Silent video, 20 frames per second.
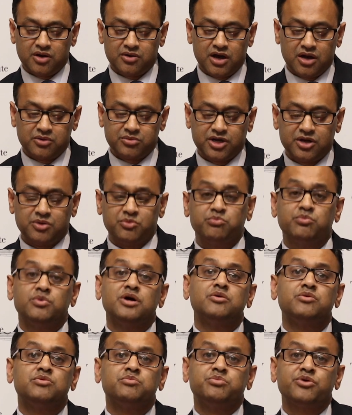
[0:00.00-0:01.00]
I'm going to
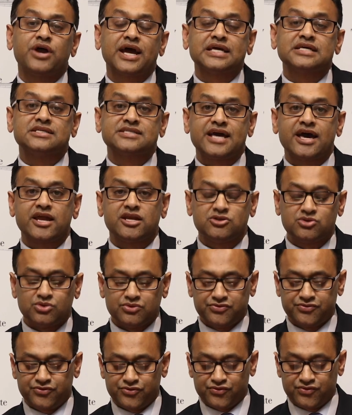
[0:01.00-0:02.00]
break it down into
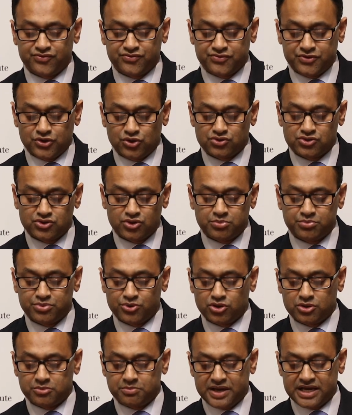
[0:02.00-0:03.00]
a few sort of
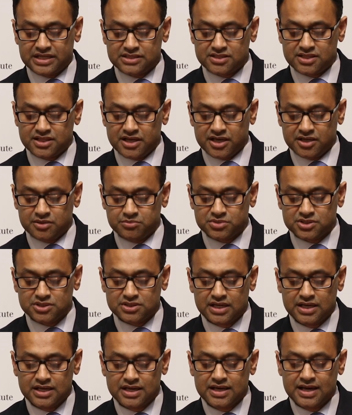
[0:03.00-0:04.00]
broad-based themes,
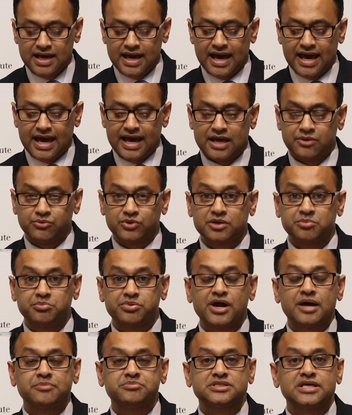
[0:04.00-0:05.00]
and we can
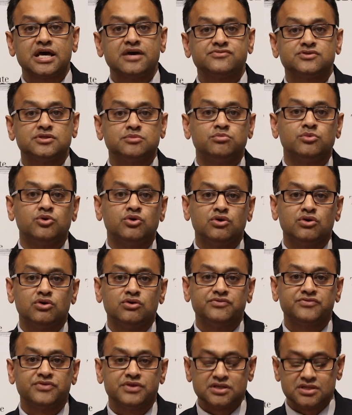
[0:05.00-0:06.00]
perhaps save some
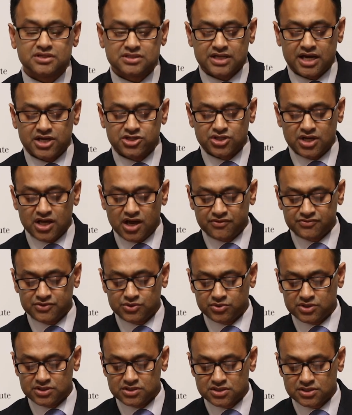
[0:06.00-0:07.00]
more for the discussion
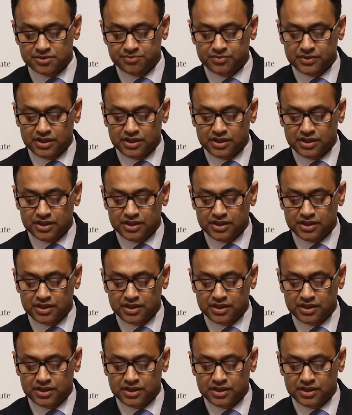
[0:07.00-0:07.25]
afterwards.